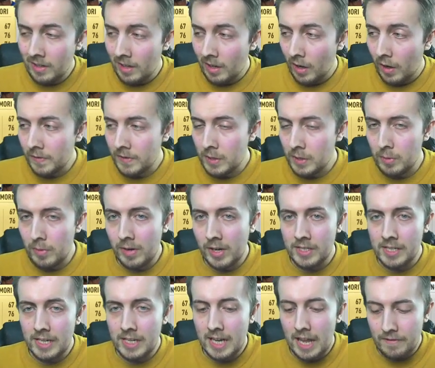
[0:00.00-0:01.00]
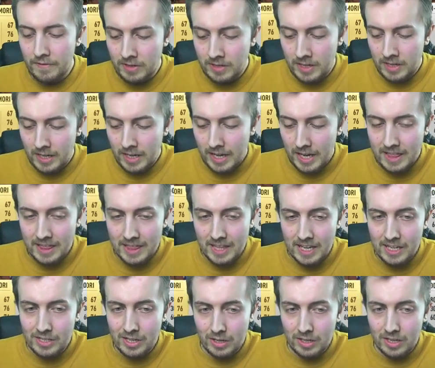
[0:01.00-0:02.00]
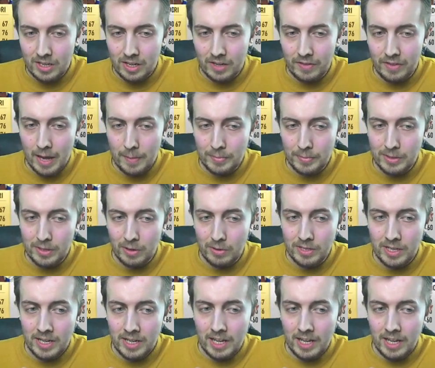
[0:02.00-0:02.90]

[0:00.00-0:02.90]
Obviously, we went 11 in the total of the episode,